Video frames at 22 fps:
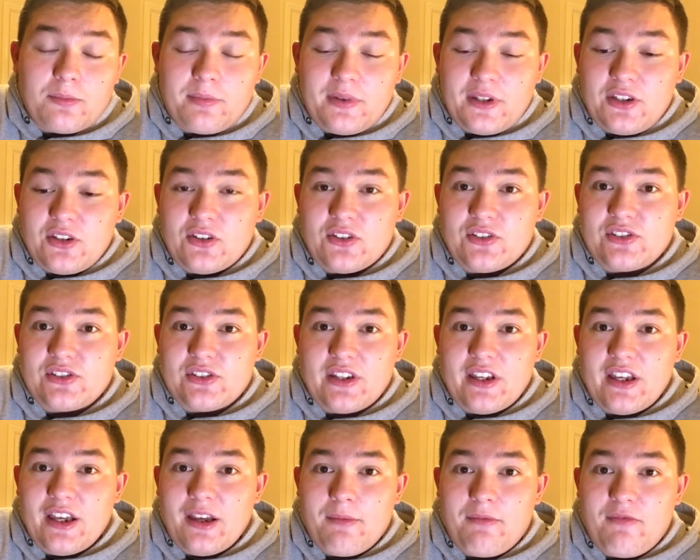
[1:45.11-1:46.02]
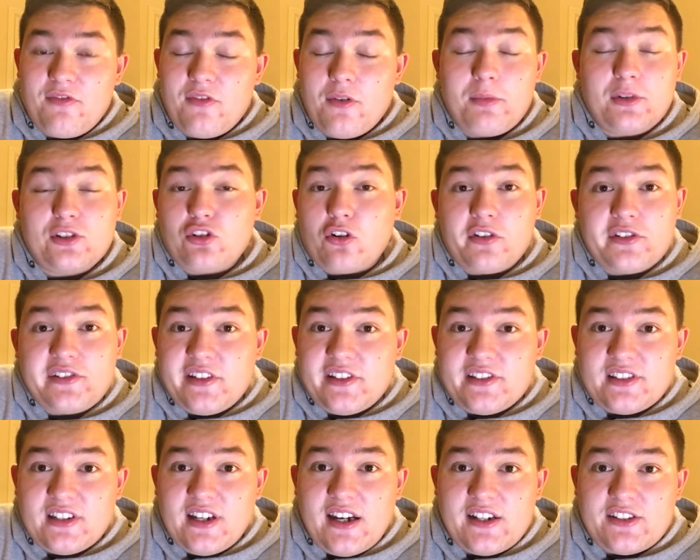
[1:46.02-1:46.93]
because the majority of
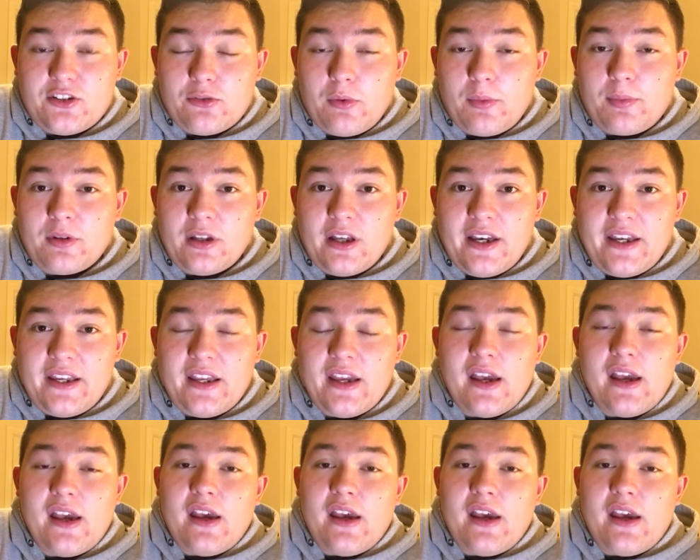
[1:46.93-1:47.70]
sides who we play